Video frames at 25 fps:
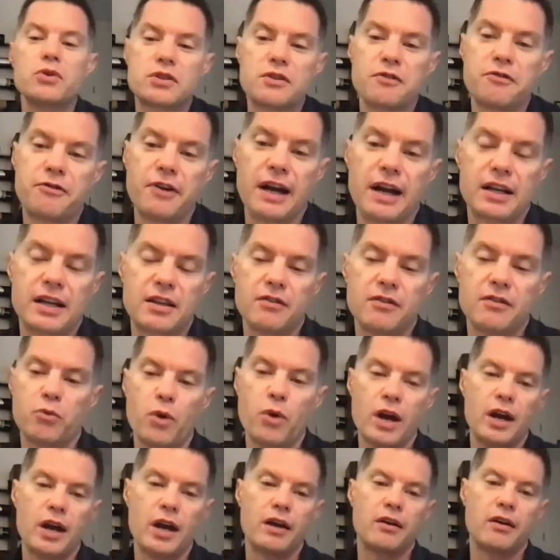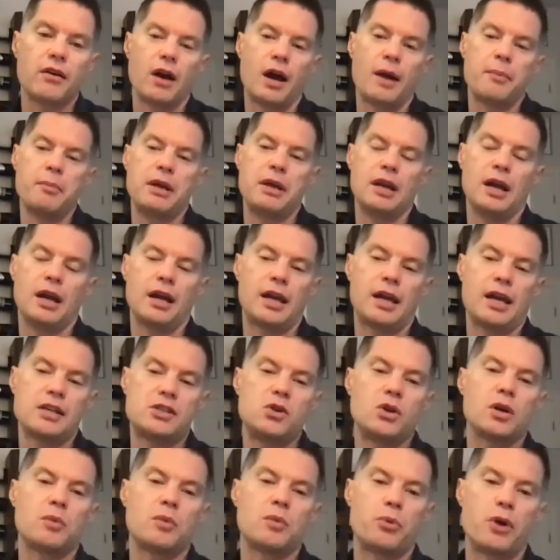effective way? I mean, I
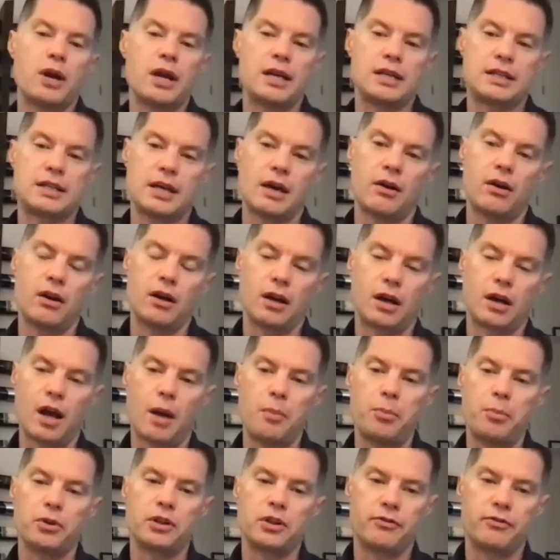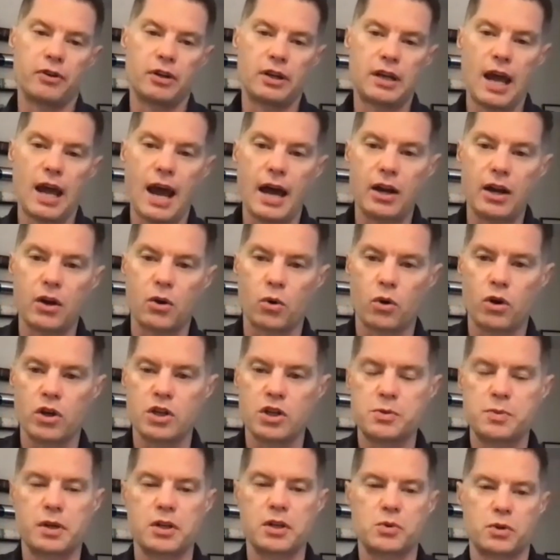guess you could break it down in a couple different
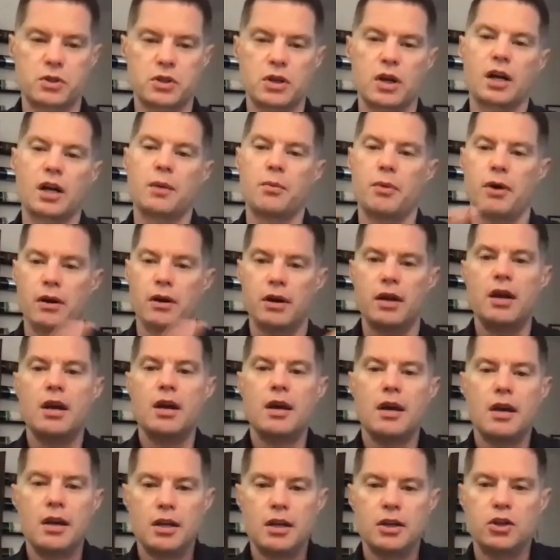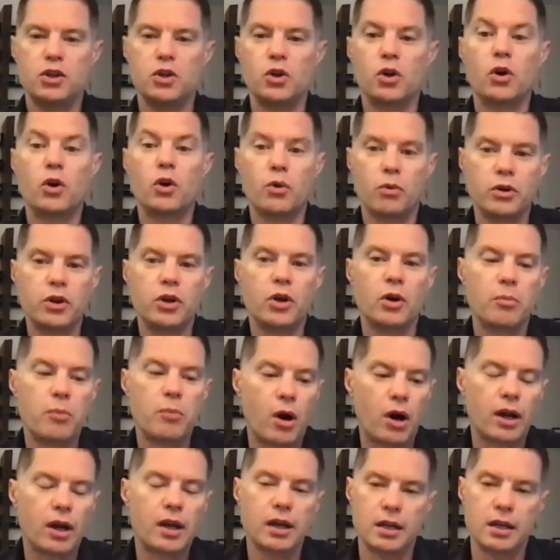categories because we're talking about your your
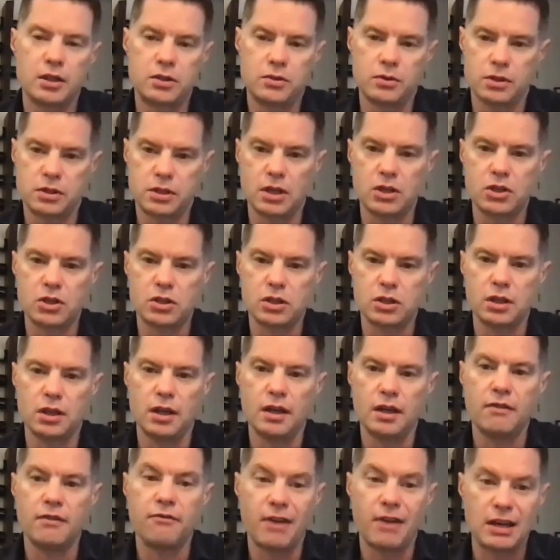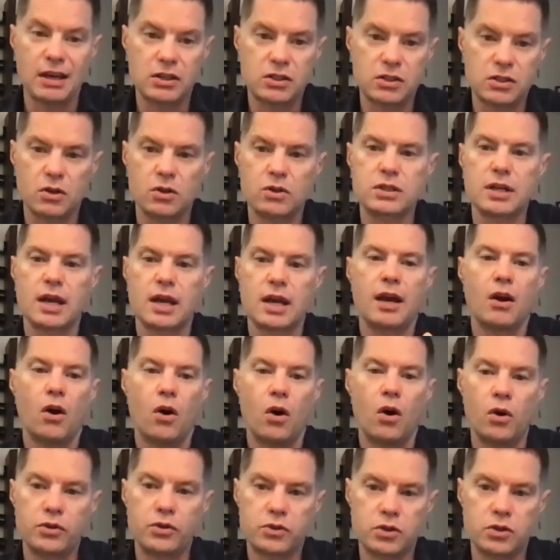marketing to essentially investors and
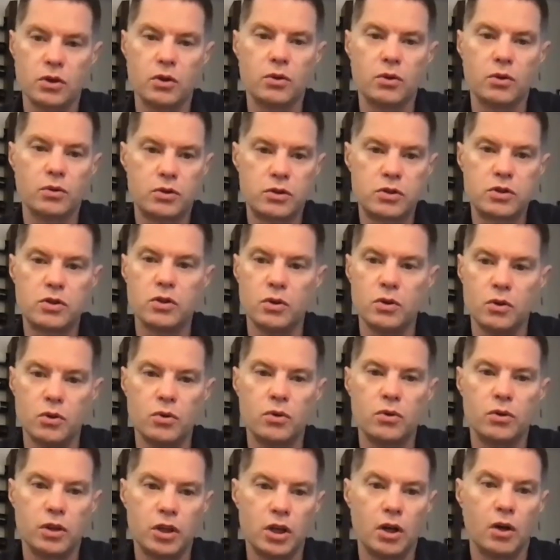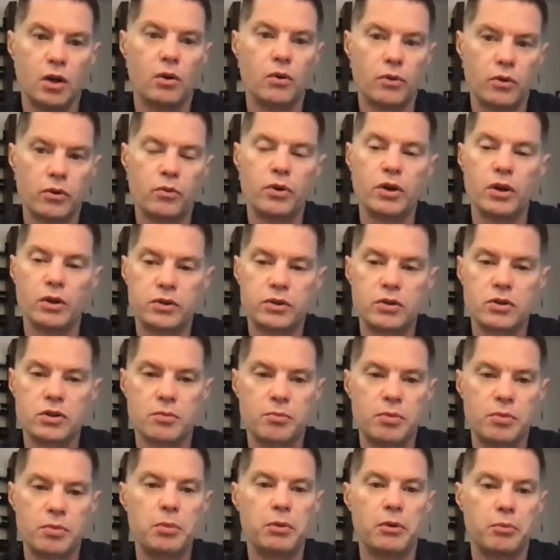also yeah. to you know realtors
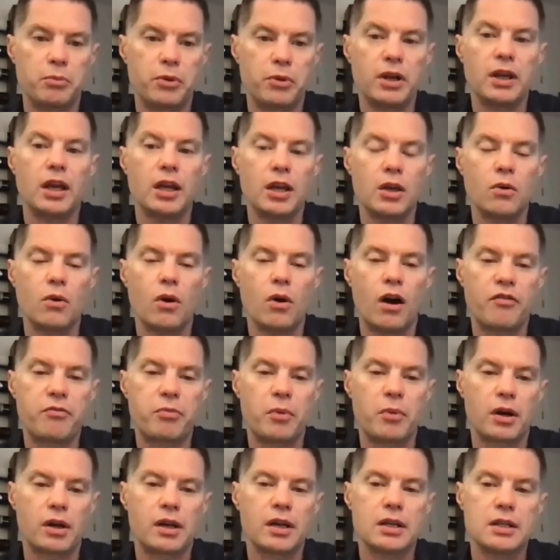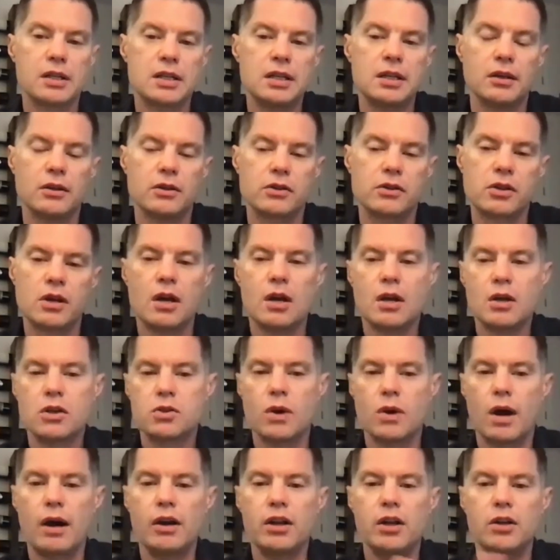and people bringing you off market deals.
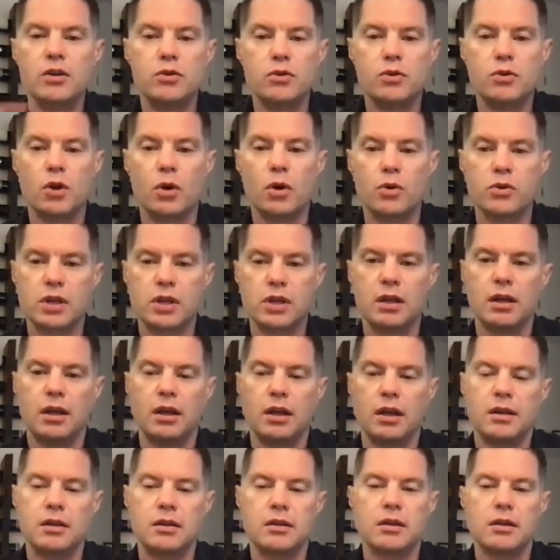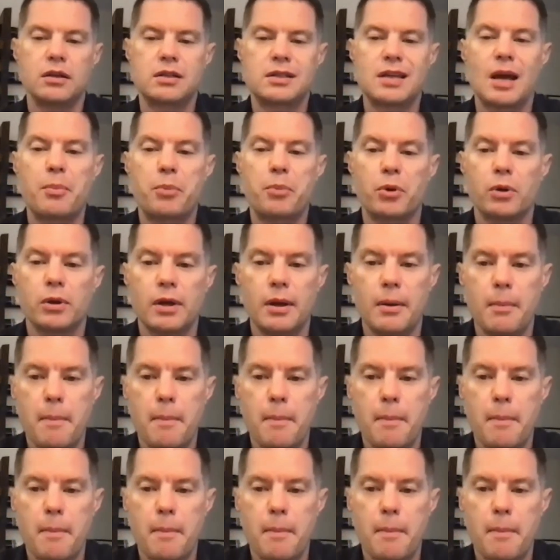Definitely. So how do you do those in in separately?